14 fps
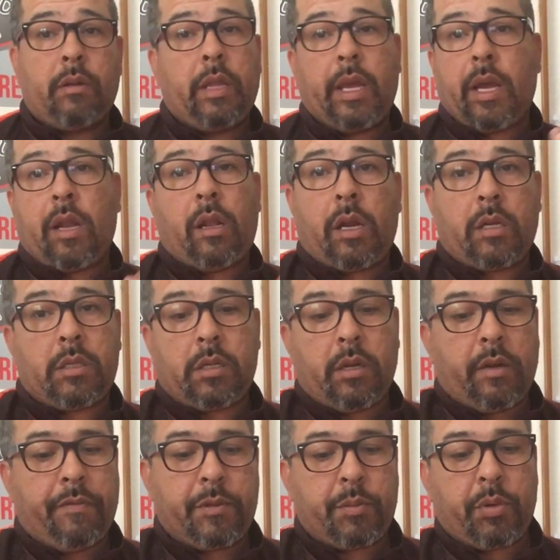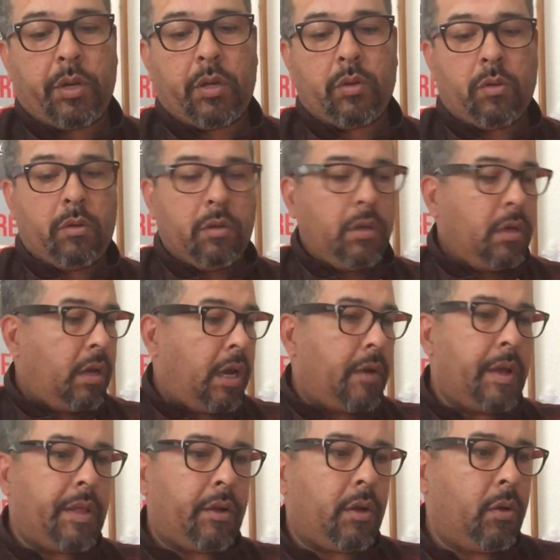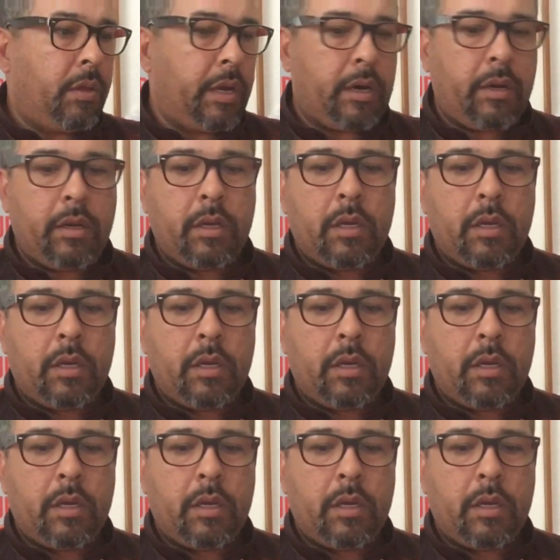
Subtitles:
They got a lot of stuff. It's pretty cool. I'd rather go there.